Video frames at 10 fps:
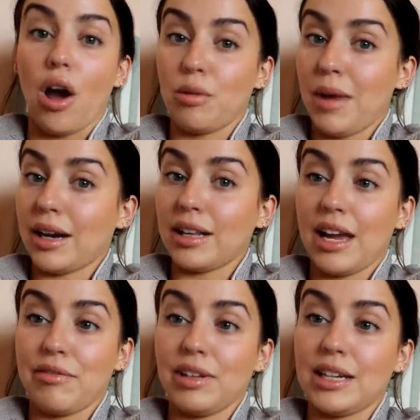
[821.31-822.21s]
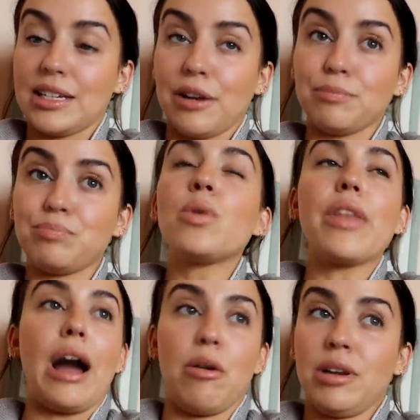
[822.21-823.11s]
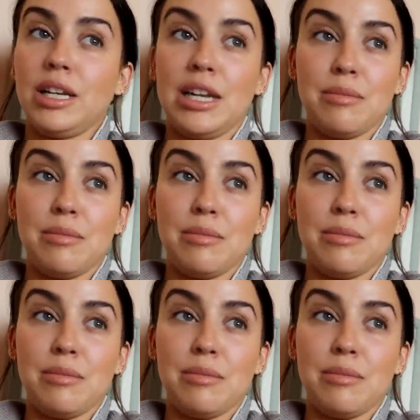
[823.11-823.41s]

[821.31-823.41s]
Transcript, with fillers: automatically have a letdown without any